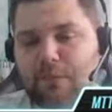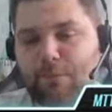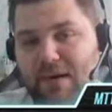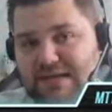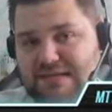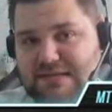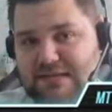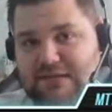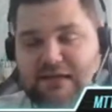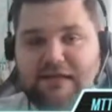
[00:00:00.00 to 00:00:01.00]
but
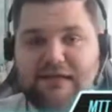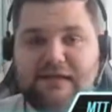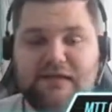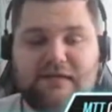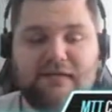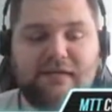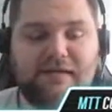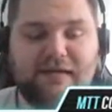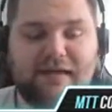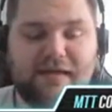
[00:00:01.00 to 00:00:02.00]
it
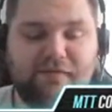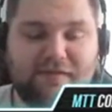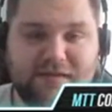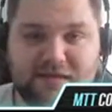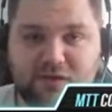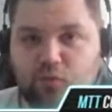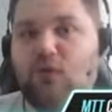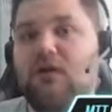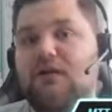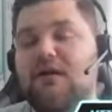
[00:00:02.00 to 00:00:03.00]
gives
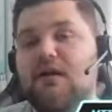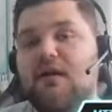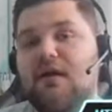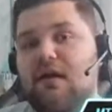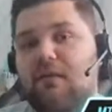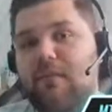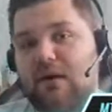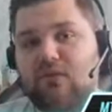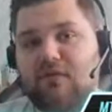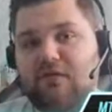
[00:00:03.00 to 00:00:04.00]
equal
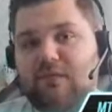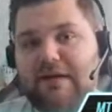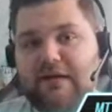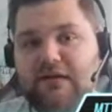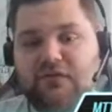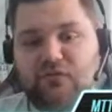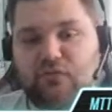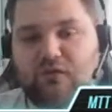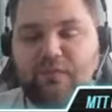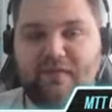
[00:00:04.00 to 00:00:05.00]
amounts of money
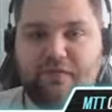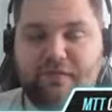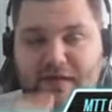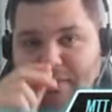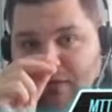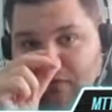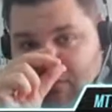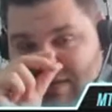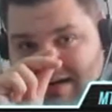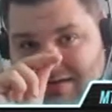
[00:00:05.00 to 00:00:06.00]
to a specific amount
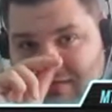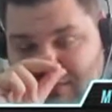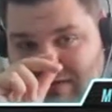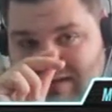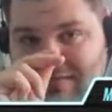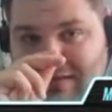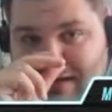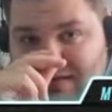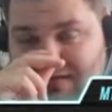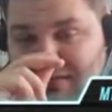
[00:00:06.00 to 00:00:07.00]
of players. So let's
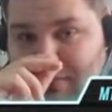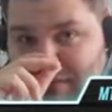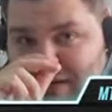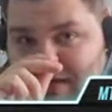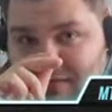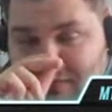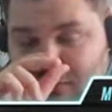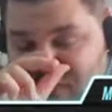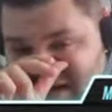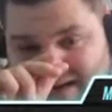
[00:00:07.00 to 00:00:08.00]
say 10 players
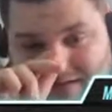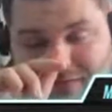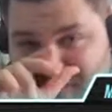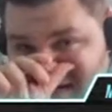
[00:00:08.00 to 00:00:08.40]
will get